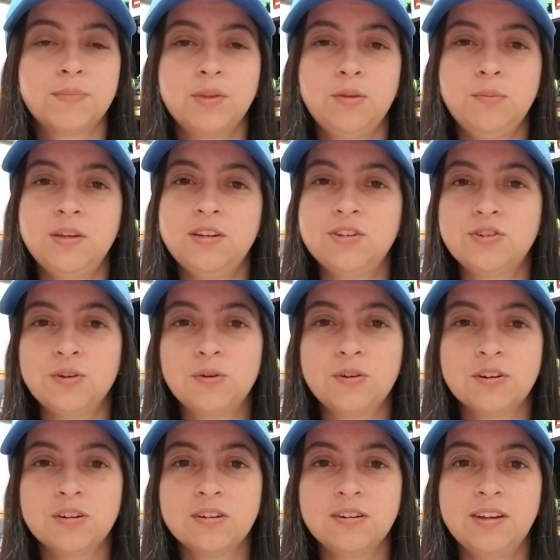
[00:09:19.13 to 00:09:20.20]
You meet
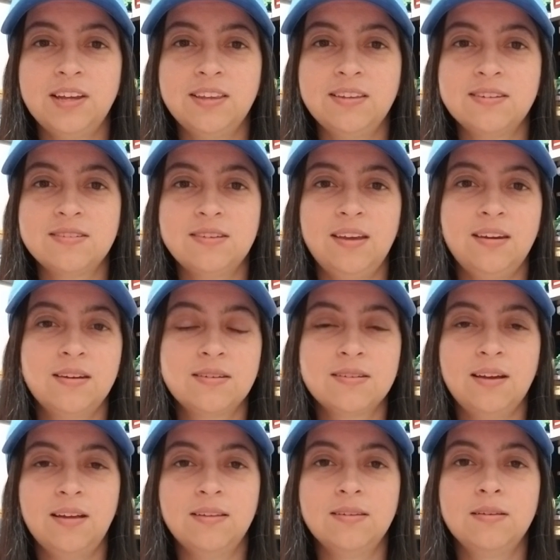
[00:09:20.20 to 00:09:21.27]
Joker in the insane
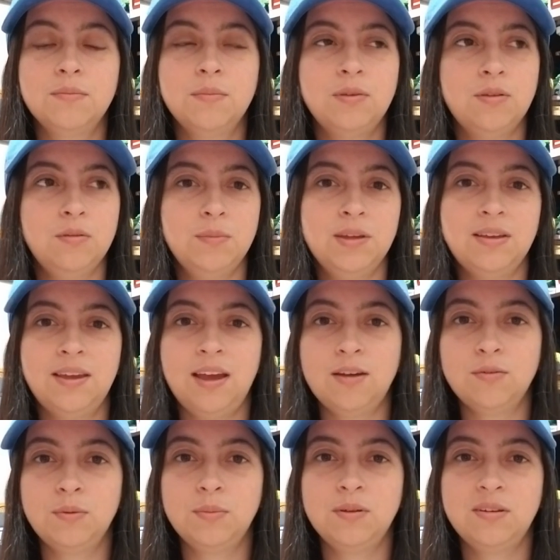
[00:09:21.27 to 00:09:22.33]
asylum, you meet
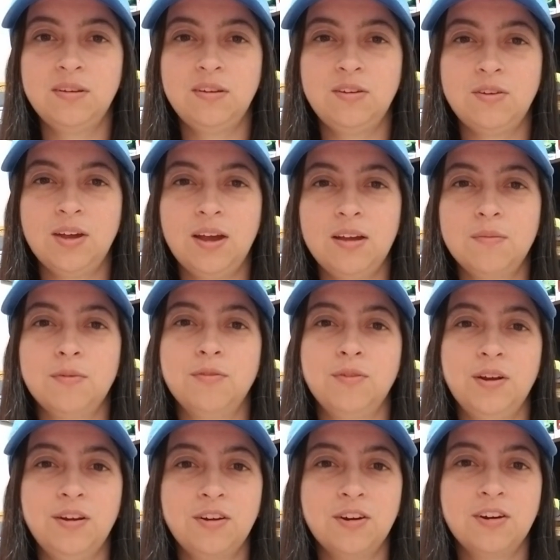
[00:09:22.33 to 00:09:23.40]
Catwoman, you kind of
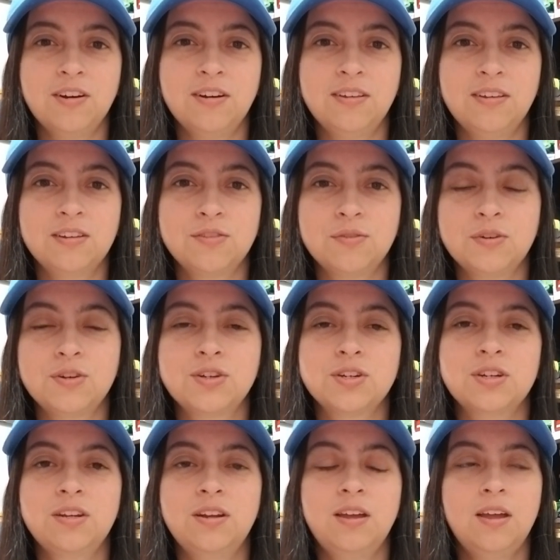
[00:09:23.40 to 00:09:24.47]
befriend her in this
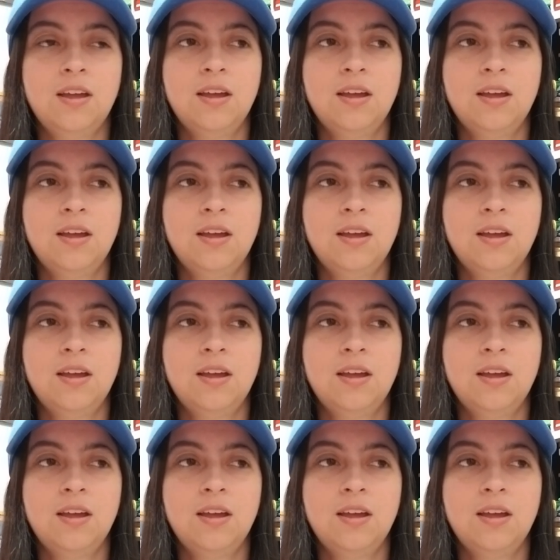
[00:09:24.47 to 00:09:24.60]
version.